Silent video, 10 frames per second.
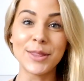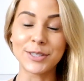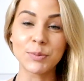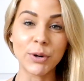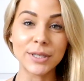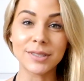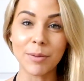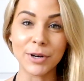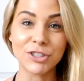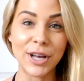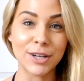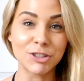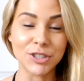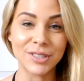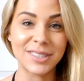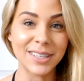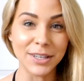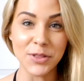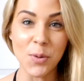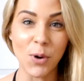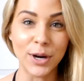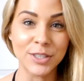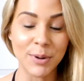The Spring Summer challenge is still in the works.